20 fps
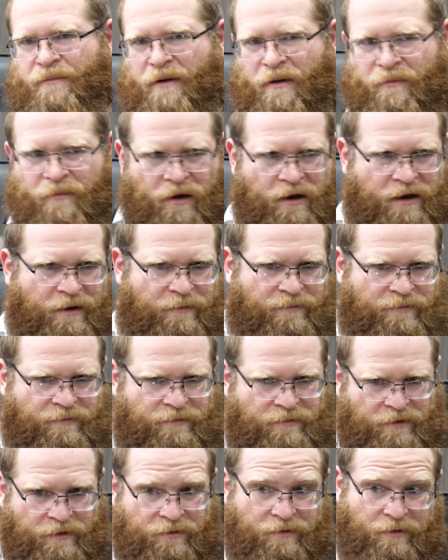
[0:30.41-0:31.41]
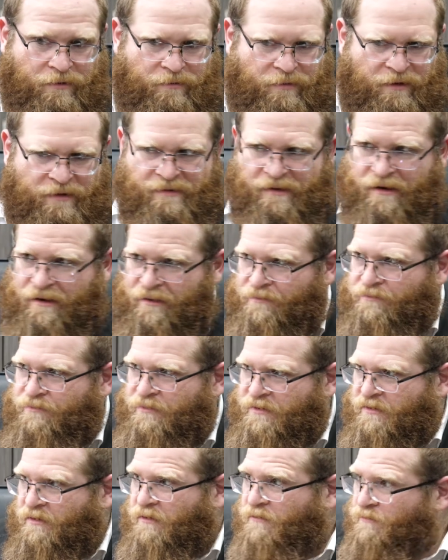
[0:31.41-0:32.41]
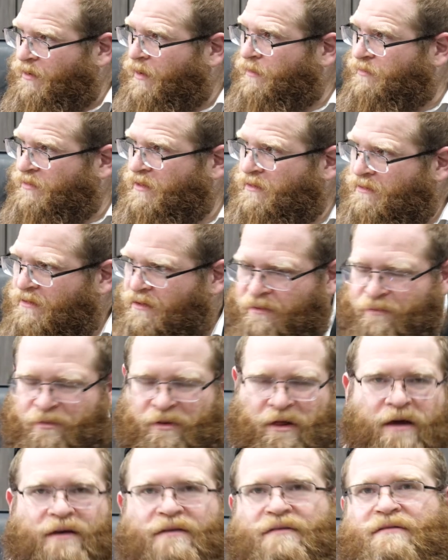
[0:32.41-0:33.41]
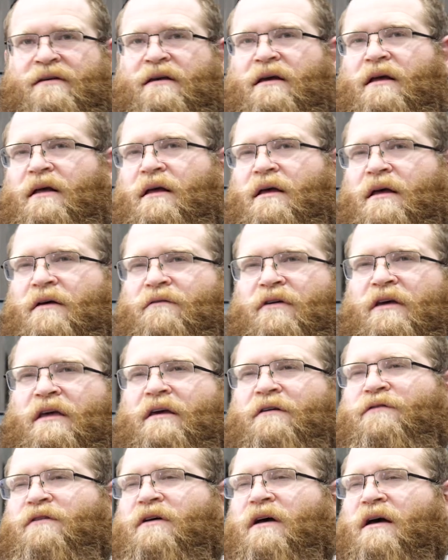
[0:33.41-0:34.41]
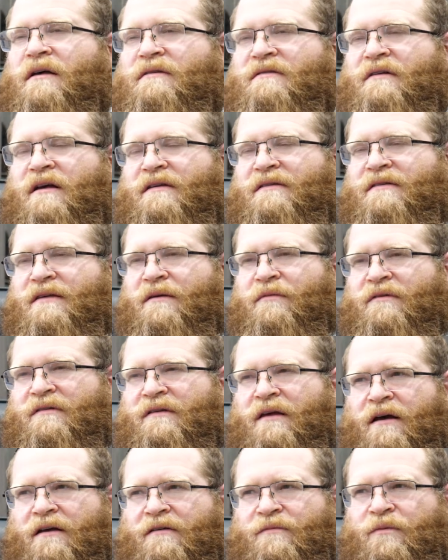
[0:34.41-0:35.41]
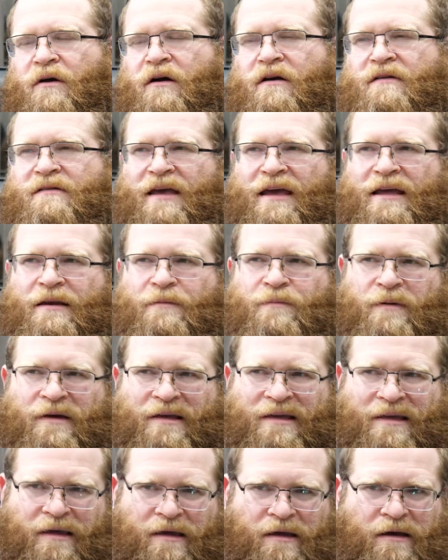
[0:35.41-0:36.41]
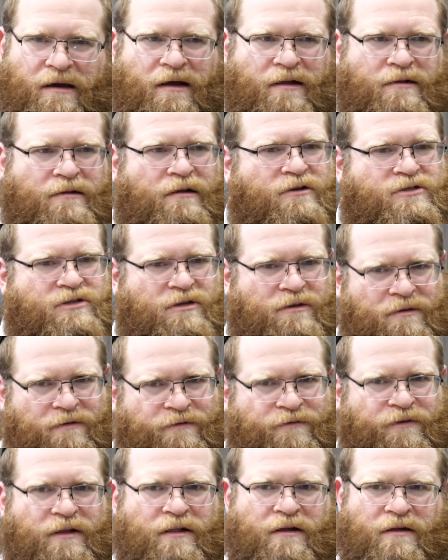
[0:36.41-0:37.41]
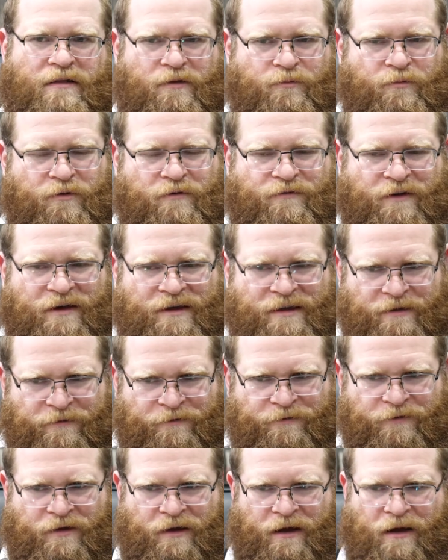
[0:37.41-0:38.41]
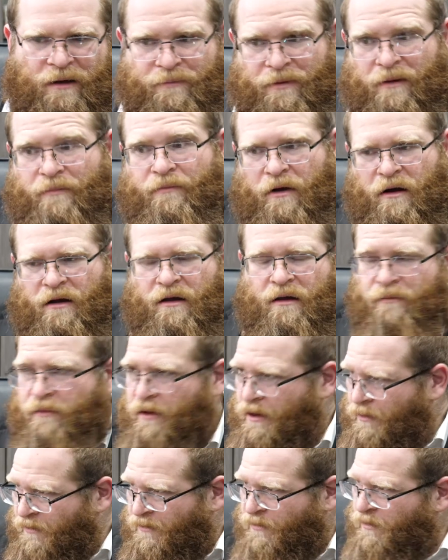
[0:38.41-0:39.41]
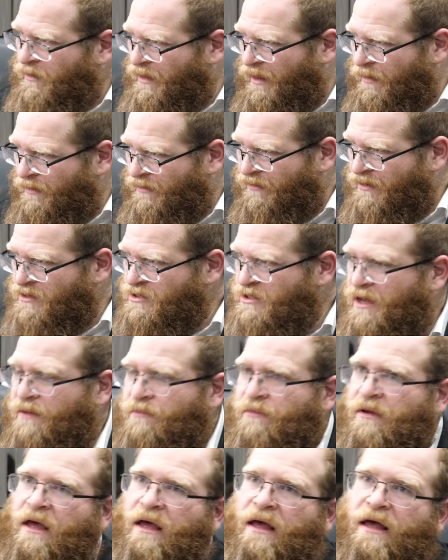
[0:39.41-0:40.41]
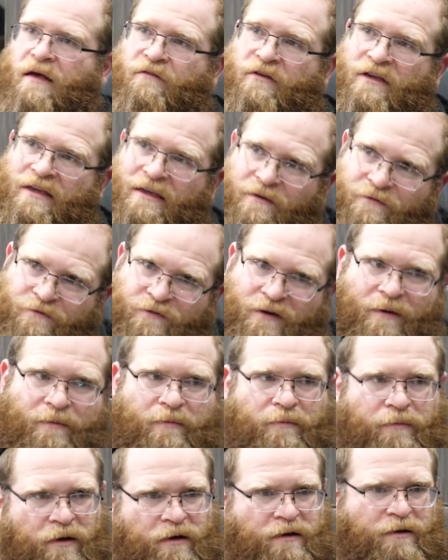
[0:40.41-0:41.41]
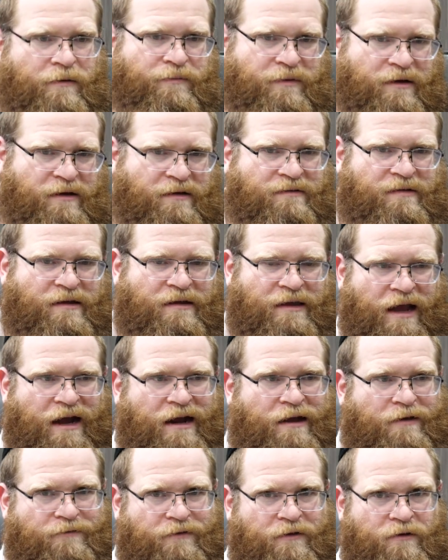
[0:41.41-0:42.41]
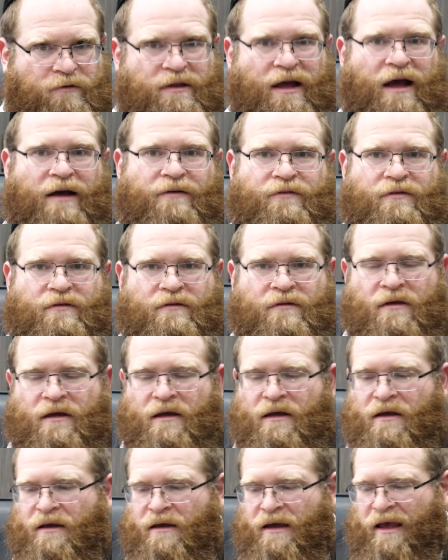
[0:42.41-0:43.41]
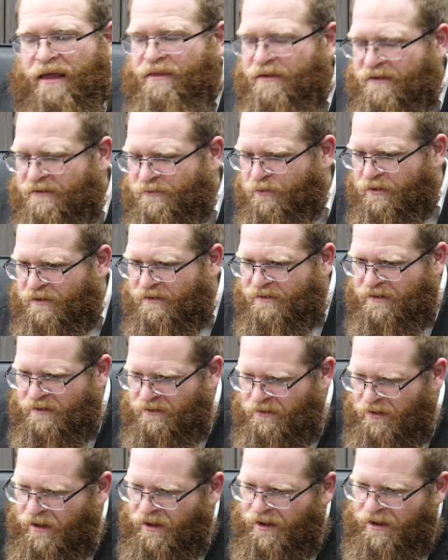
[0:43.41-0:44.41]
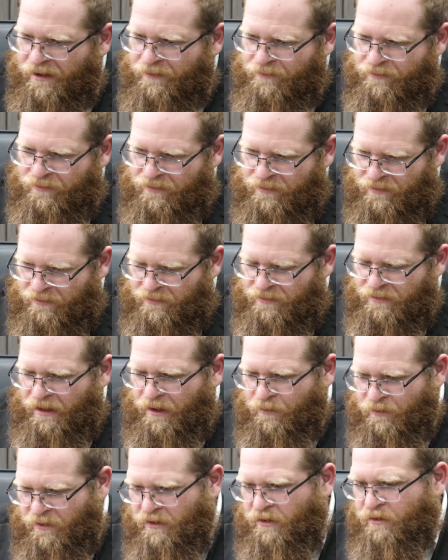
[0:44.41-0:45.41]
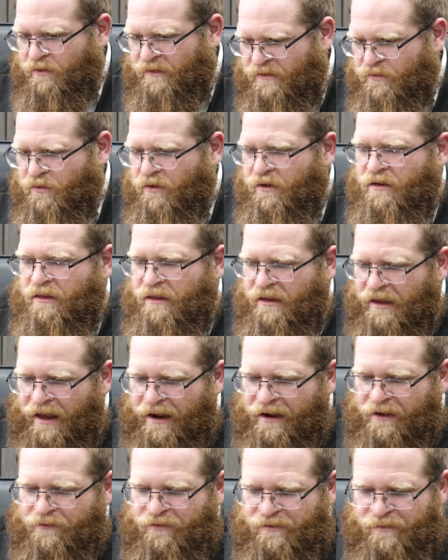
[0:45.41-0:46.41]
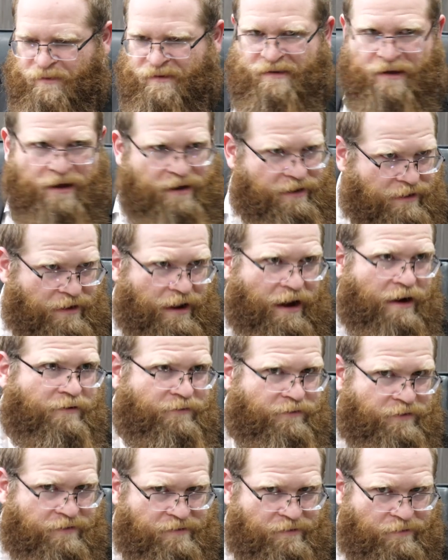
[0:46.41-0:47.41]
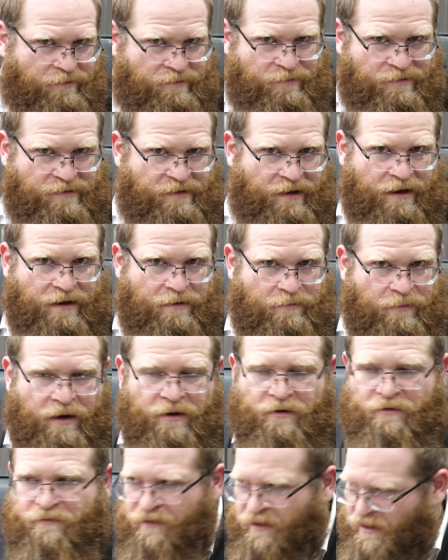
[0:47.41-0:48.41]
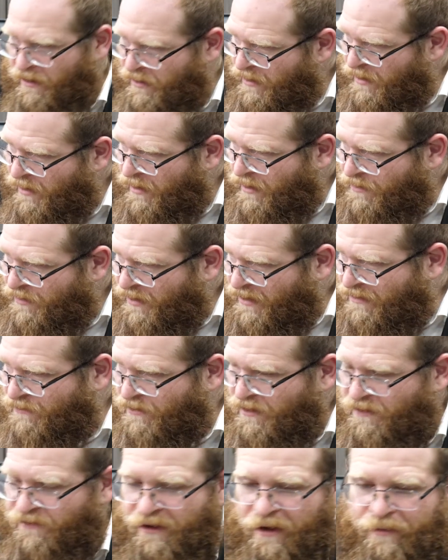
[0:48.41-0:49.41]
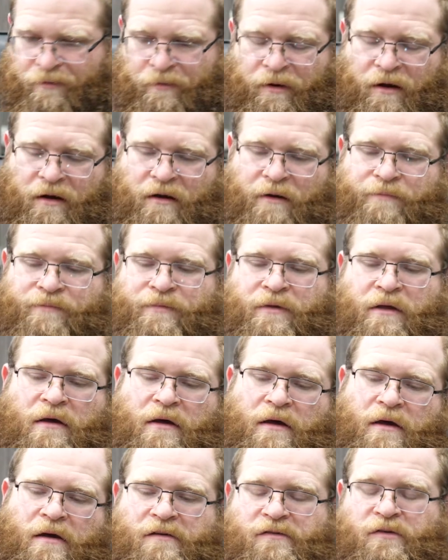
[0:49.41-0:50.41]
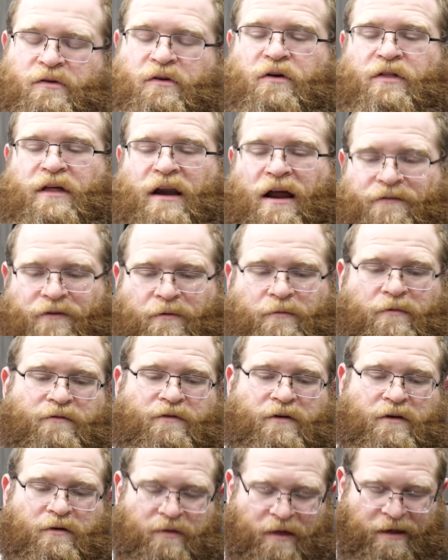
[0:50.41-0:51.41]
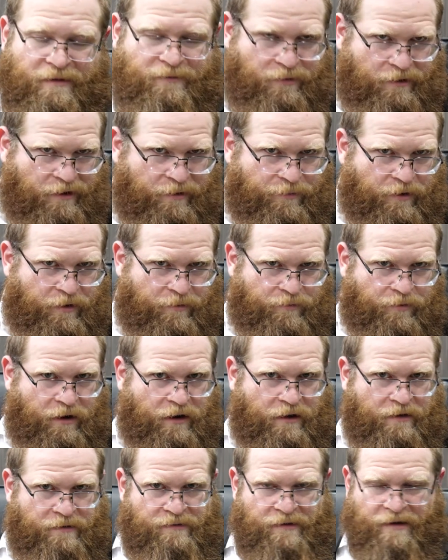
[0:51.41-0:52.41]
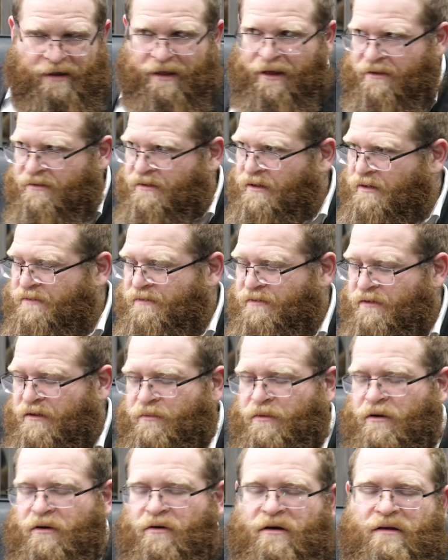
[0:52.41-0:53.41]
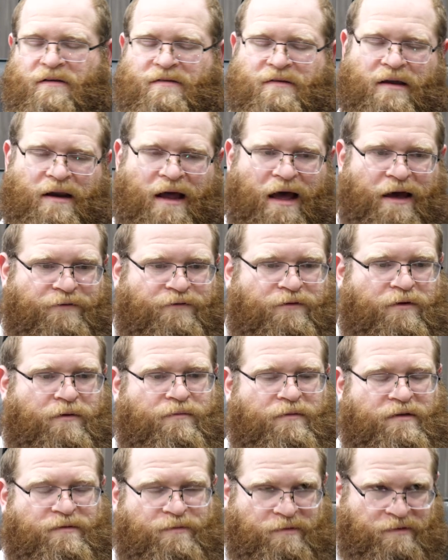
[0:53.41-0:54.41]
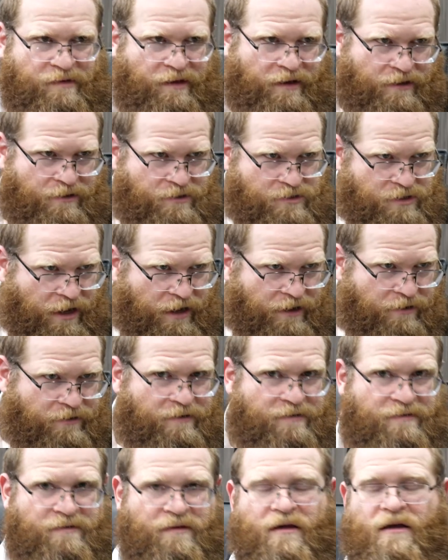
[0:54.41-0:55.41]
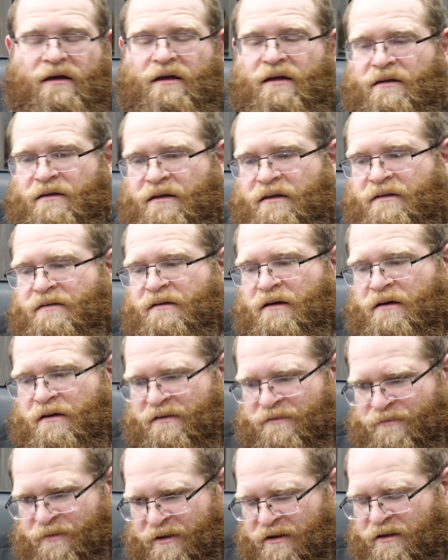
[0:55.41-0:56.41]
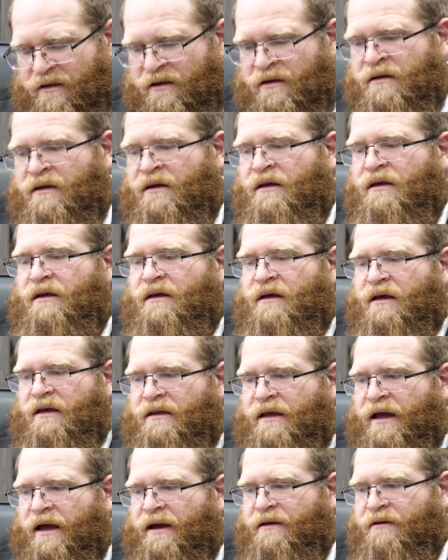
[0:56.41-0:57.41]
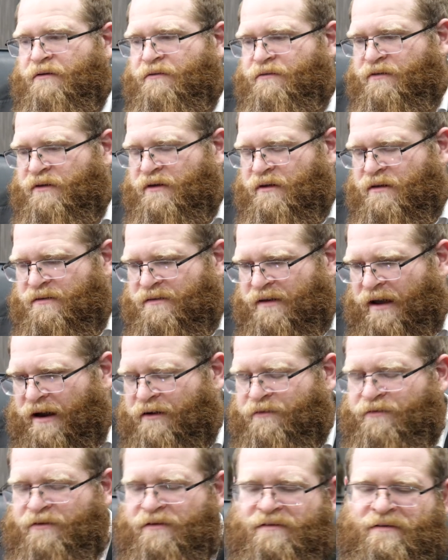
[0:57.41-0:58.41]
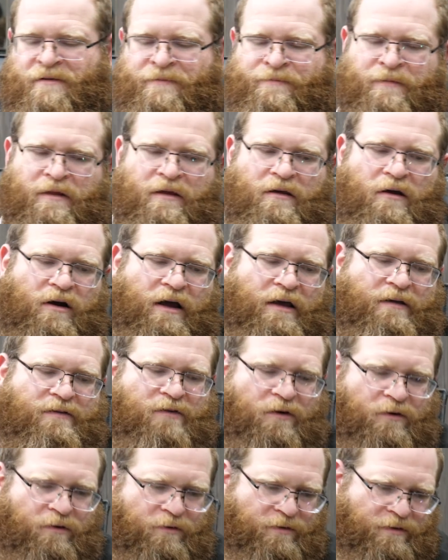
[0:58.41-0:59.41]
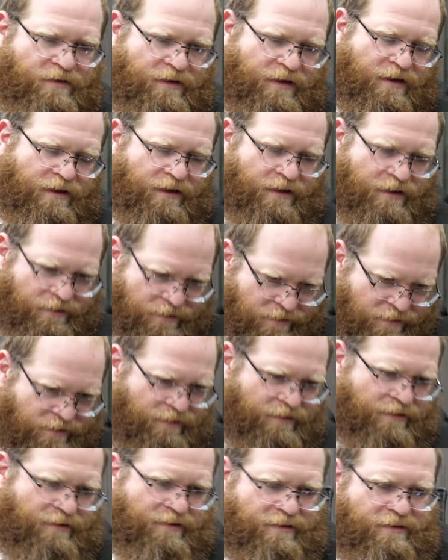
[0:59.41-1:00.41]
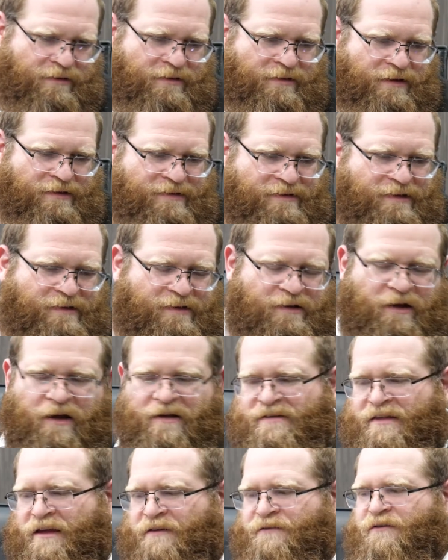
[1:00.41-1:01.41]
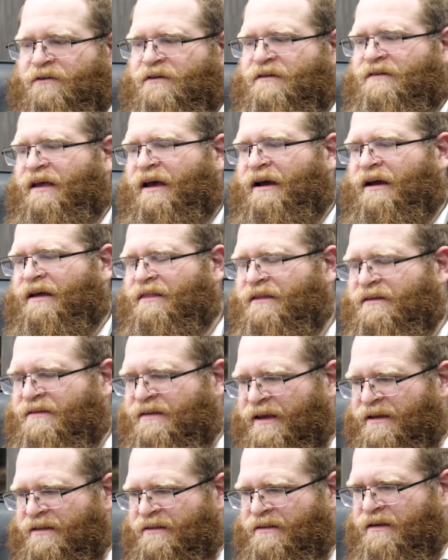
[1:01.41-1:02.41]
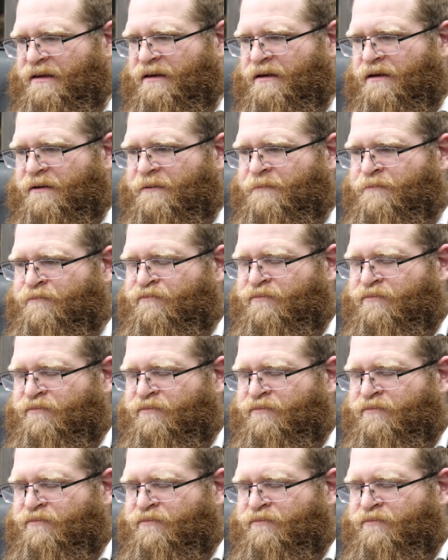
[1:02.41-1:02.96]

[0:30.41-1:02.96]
b'makom literally means that he sort of bumped into the place. Vayifka, Chazal say Mesachas Brachos, ein pegia al lashon tefillah. The word Vayifka b'makom, makom is one of the names of Hashem. Vayifka b'makom means that Yaakov Avinu davened, and this was the time that we know historically Yaakov was Masakin Arvis, he was Masakin Ma'ariv. That's Vayifka b'makom. So you know that Avram Avinu, that's what the Gemara in Brachos, the context of the Gemara is, that Avram is Masakin Shachris, Yitzchak is Mincha, and Yaakov is Arvis. Okay, so let's discuss that for a second. This idea